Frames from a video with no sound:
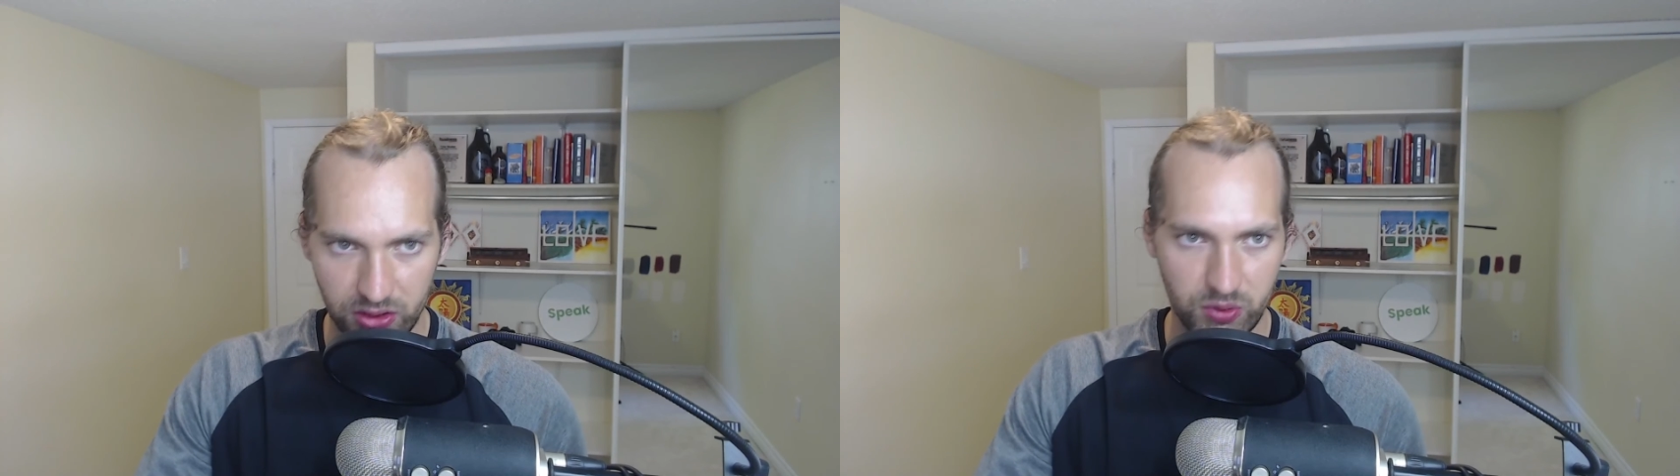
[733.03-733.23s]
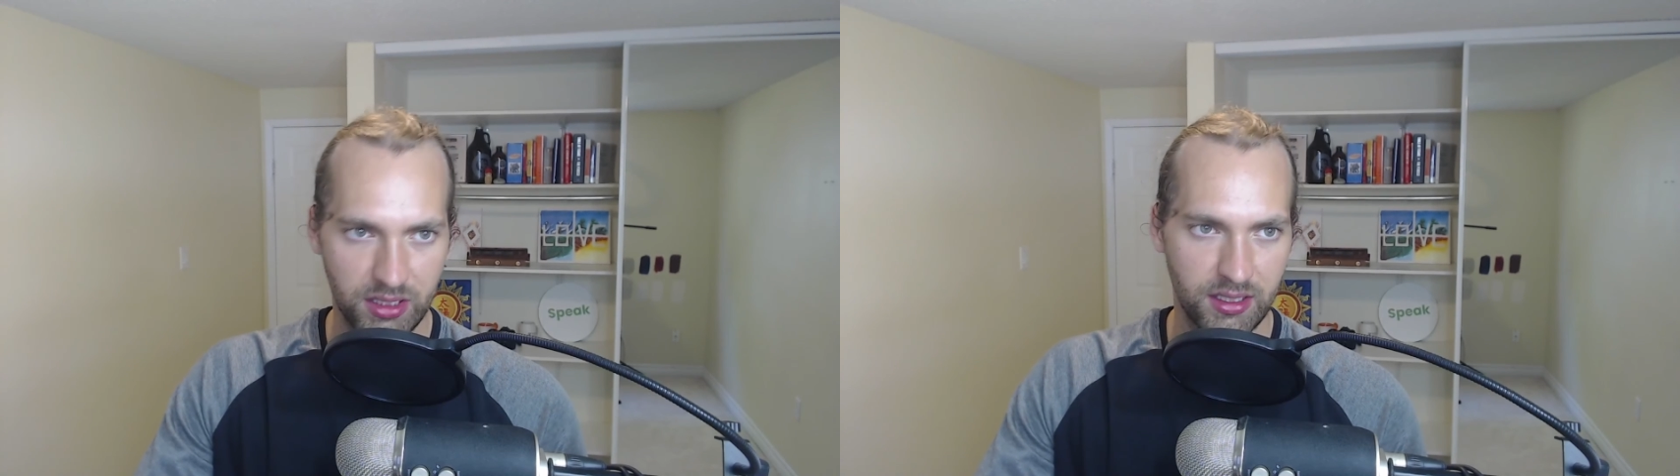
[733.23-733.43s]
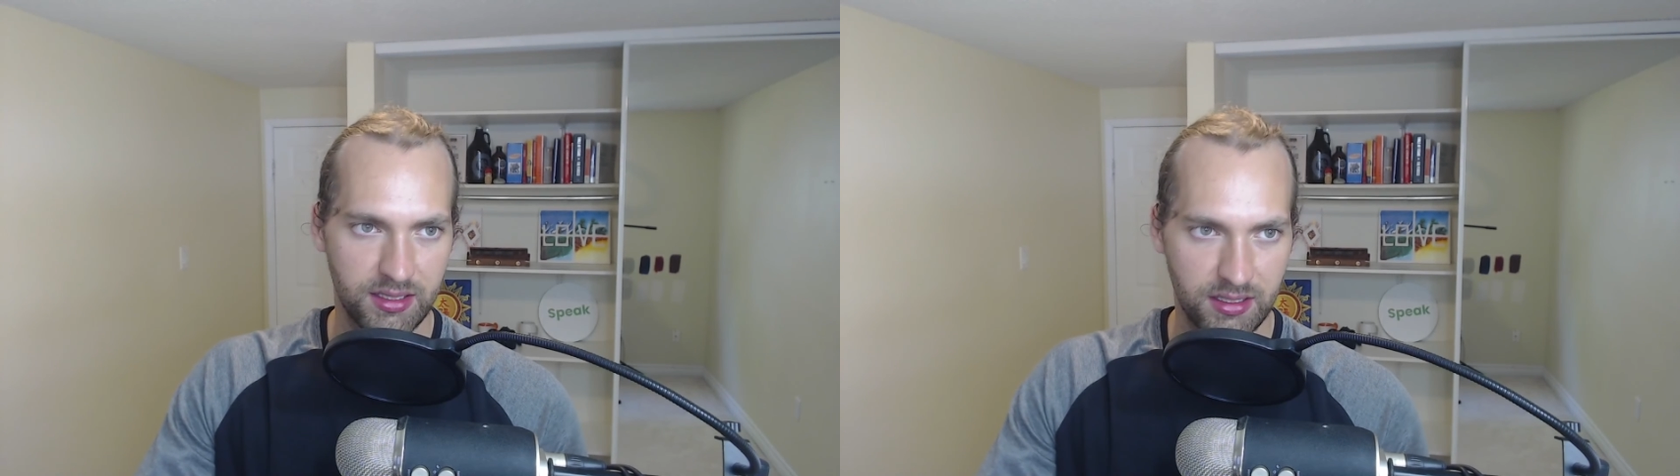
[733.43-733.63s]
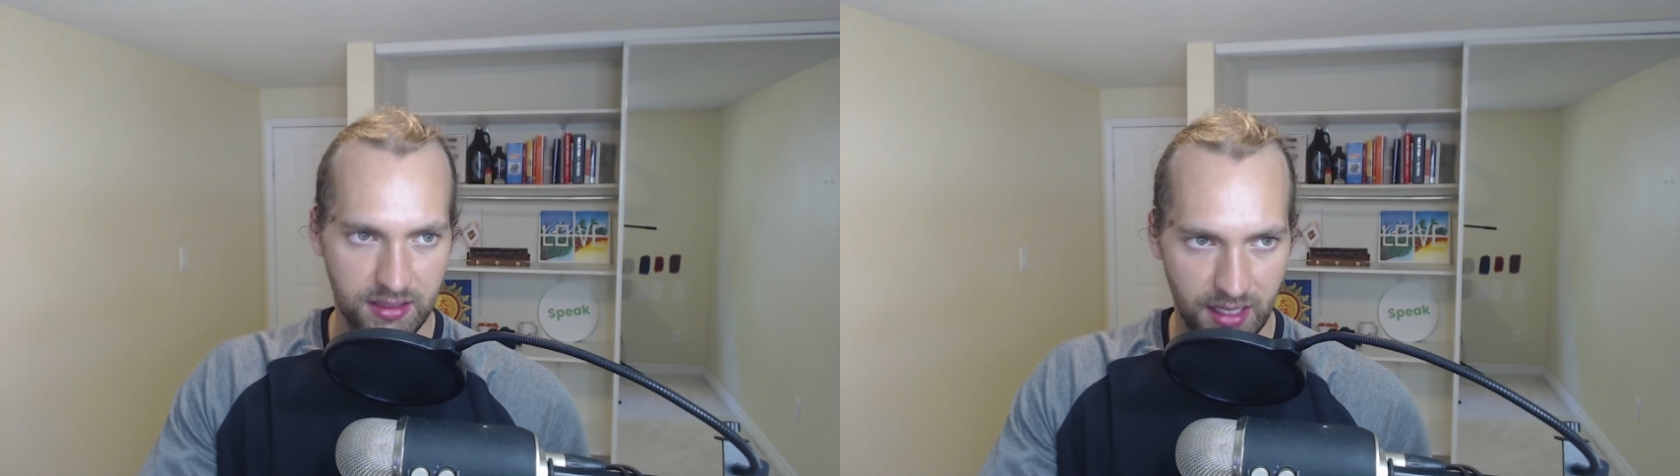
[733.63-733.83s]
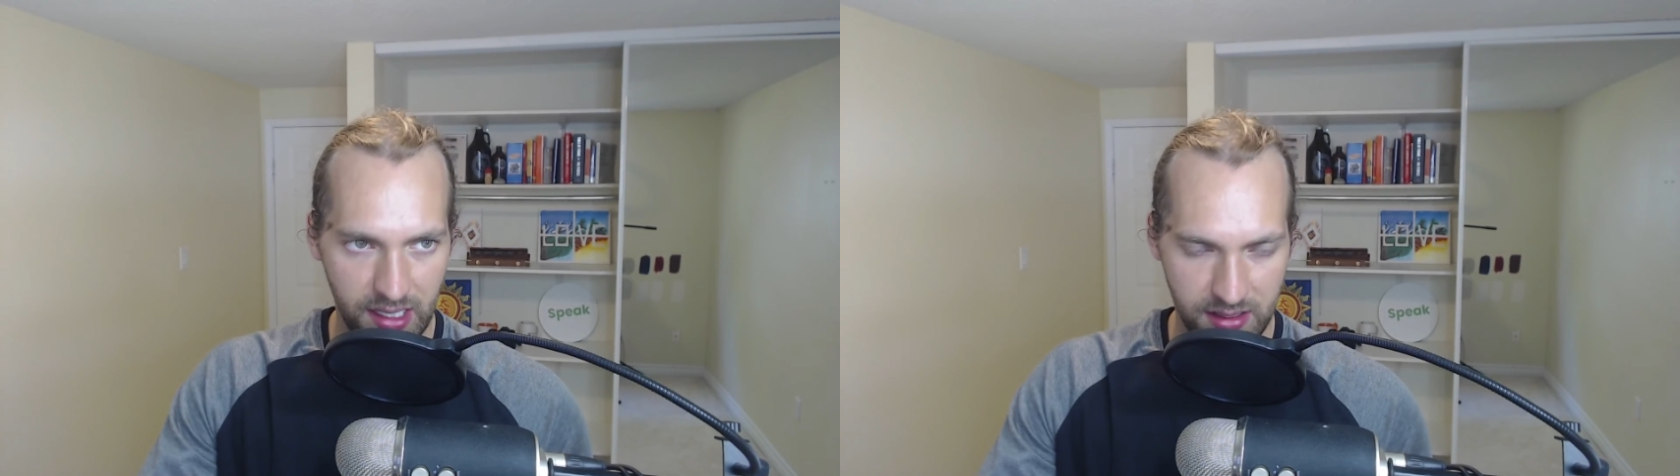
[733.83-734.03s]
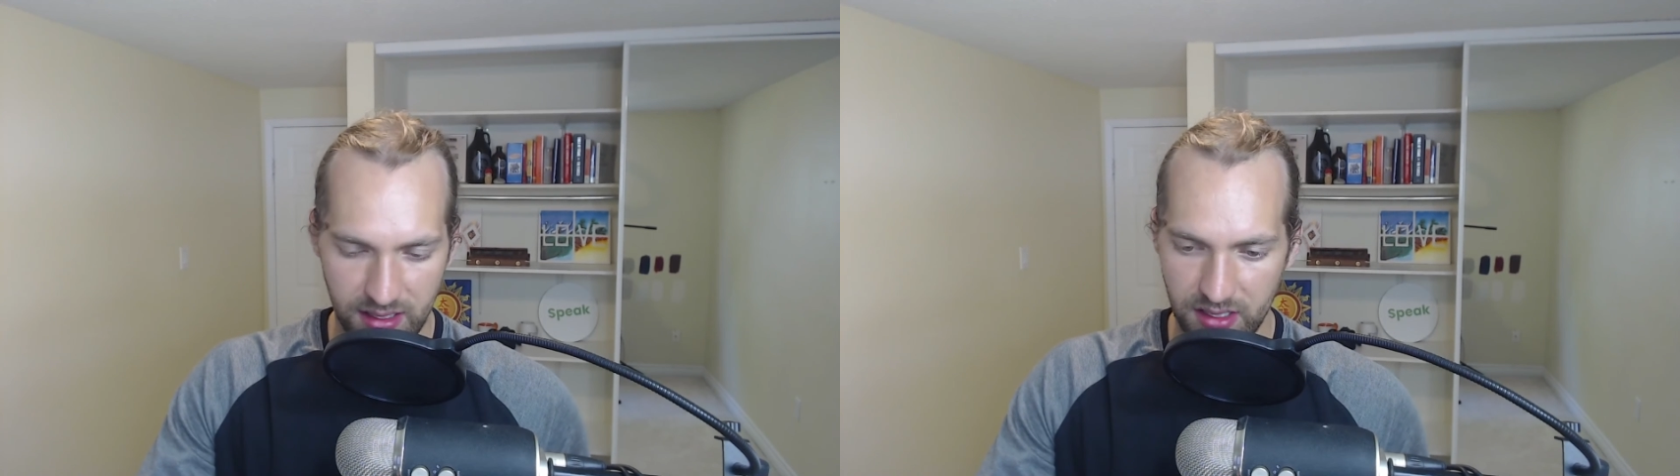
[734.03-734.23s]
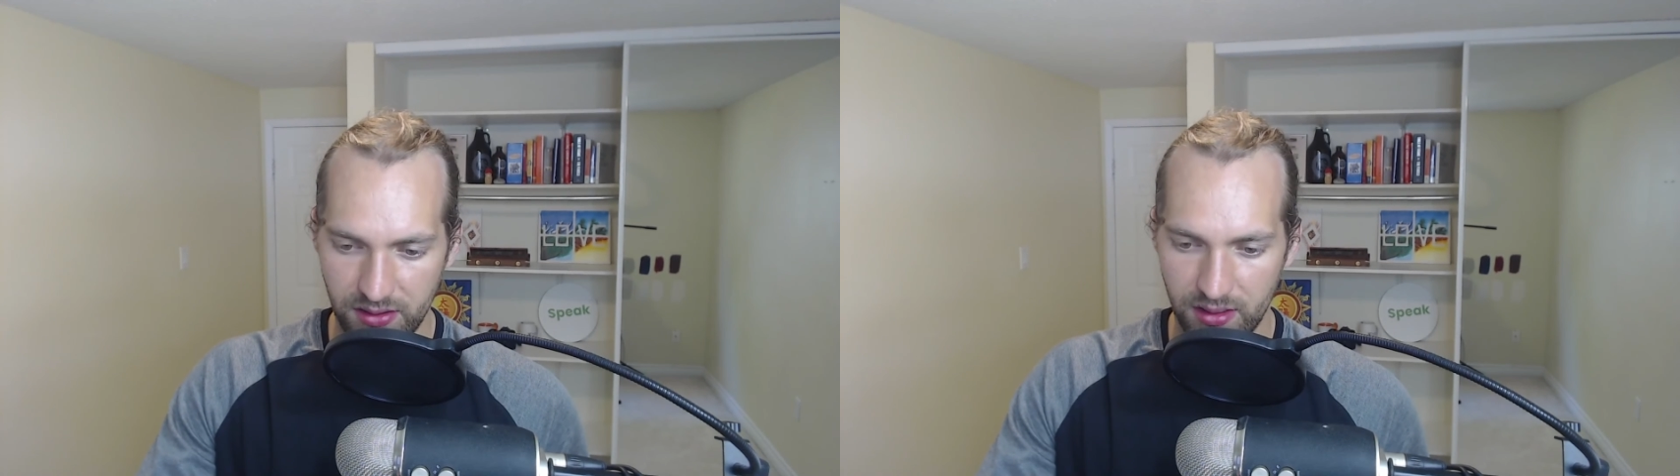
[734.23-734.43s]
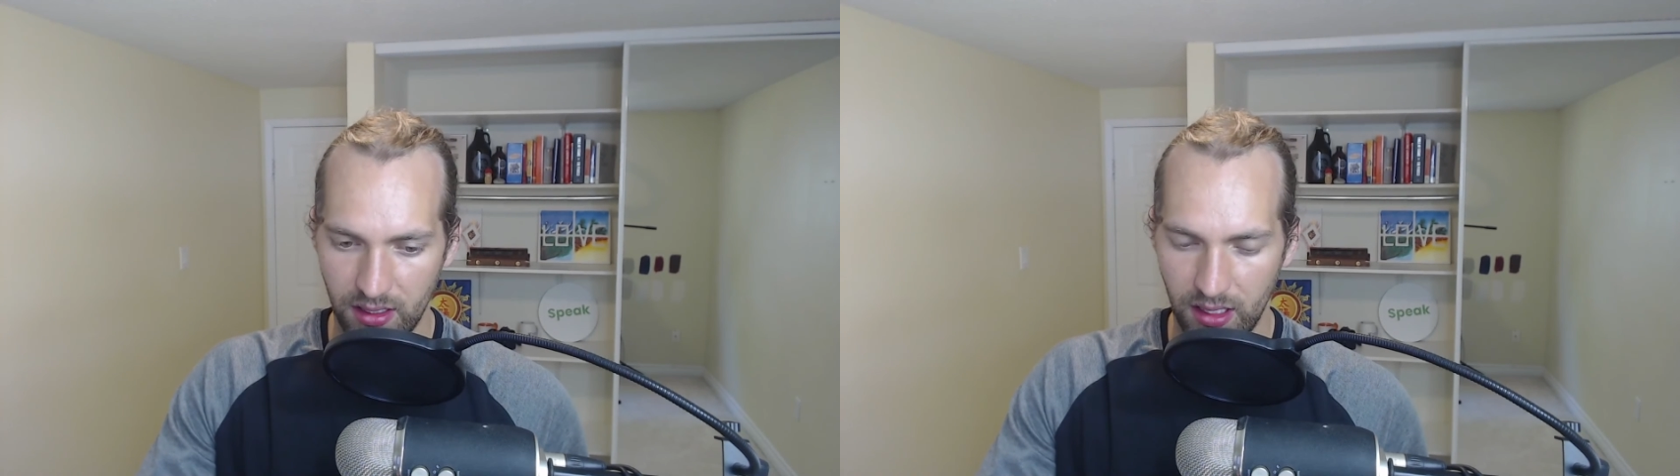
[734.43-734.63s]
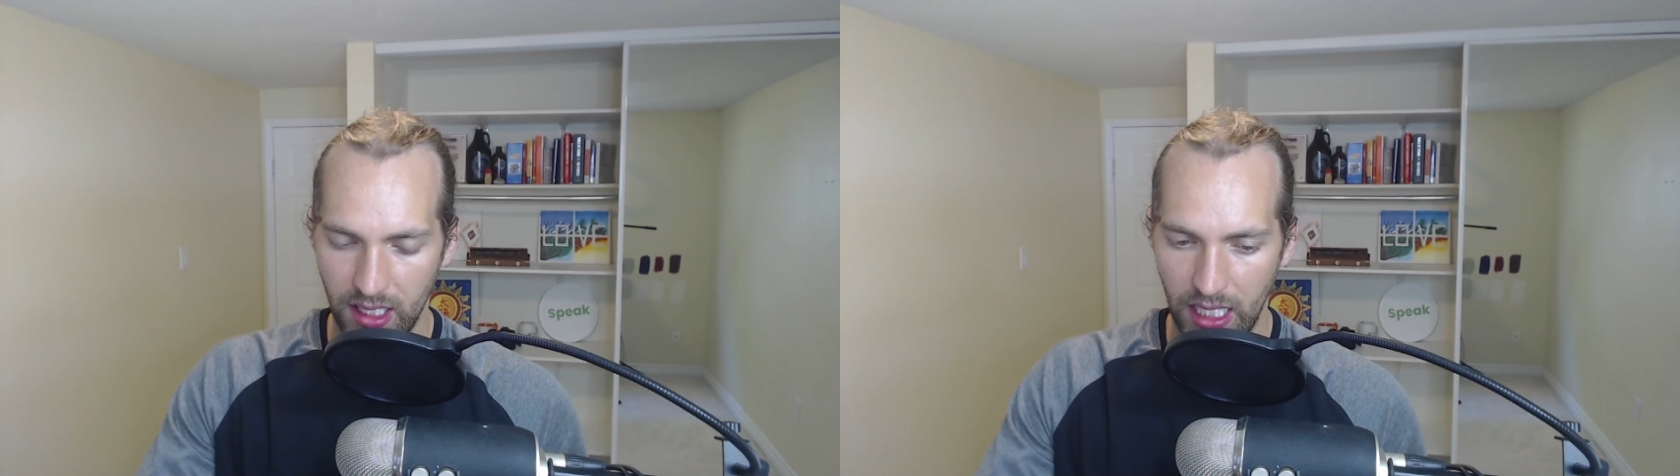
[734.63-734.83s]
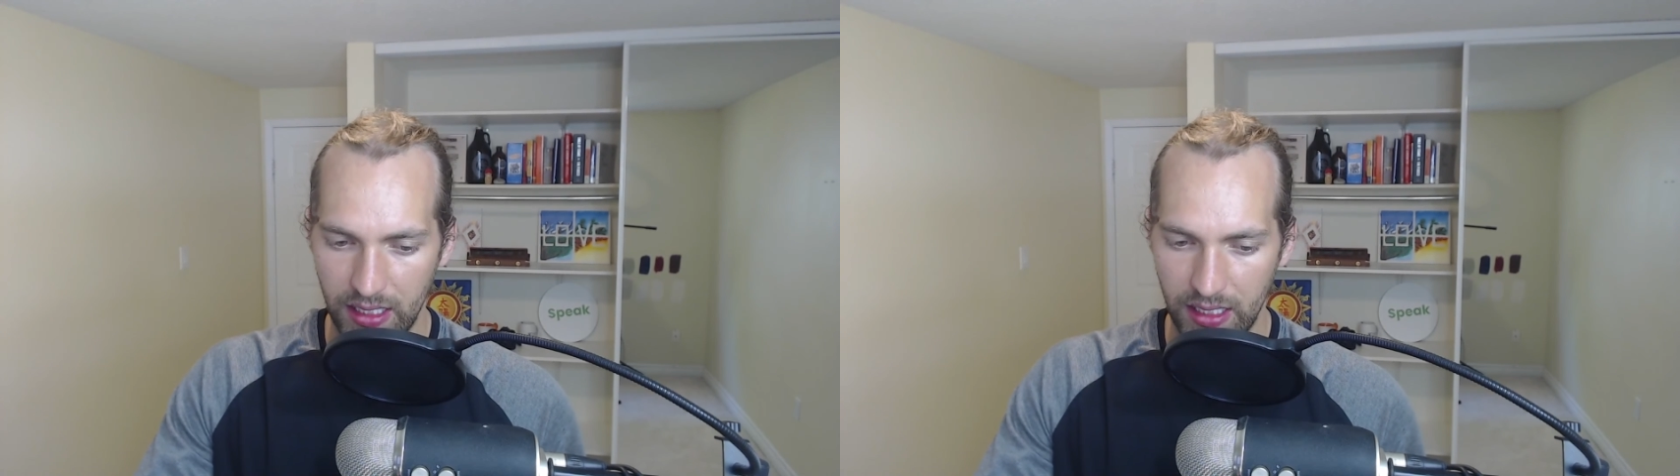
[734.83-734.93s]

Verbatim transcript: using this insights is uh,